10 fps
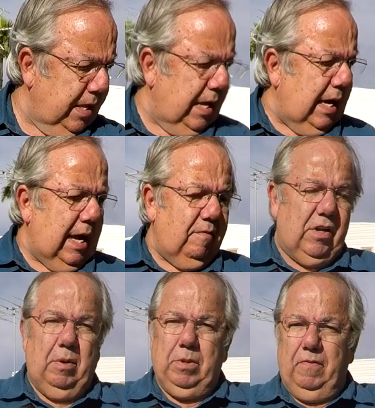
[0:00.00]
I have a
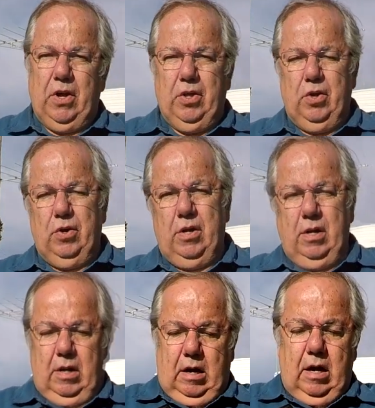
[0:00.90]
couple of other
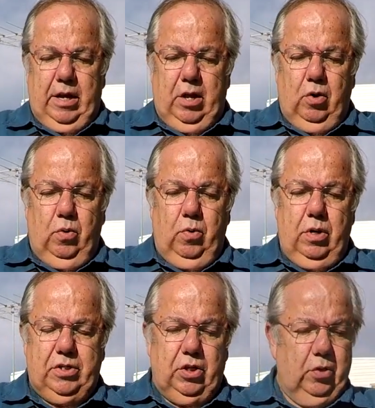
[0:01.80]
audio
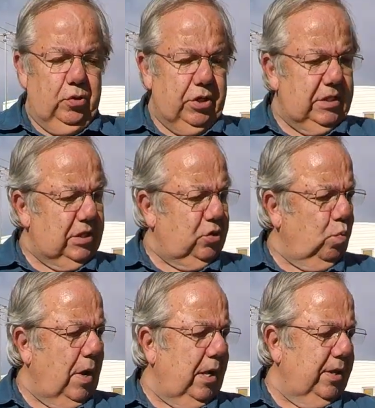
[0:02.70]
solutions as
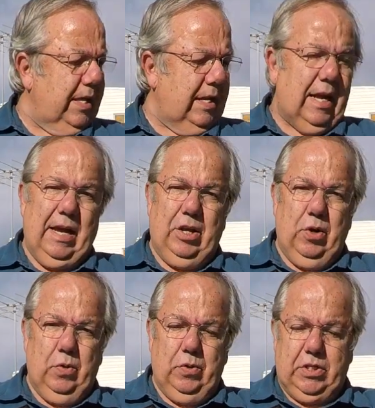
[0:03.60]
well that I
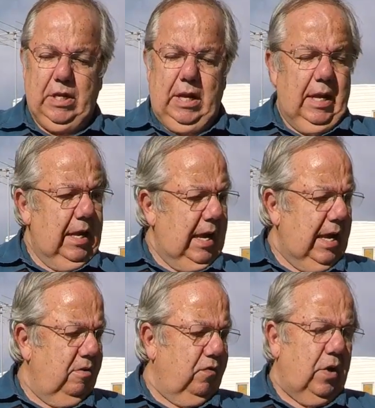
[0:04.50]
use,
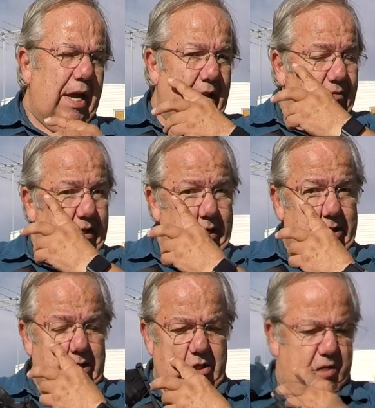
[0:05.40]
and a variety of
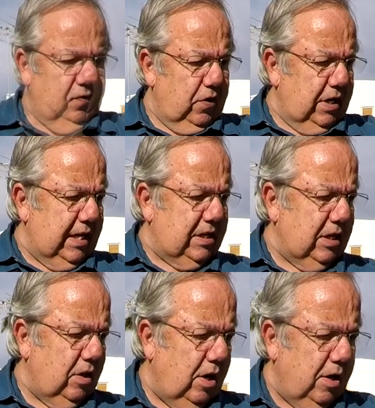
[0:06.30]
lenses for the
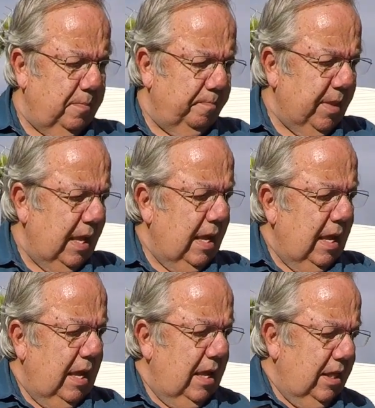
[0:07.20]
DSLR.
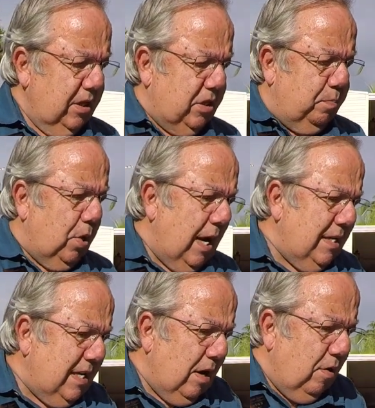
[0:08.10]
The
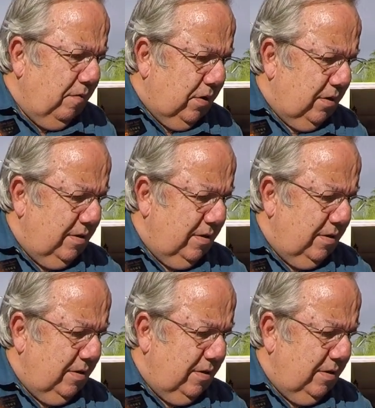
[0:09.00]
surprise, however,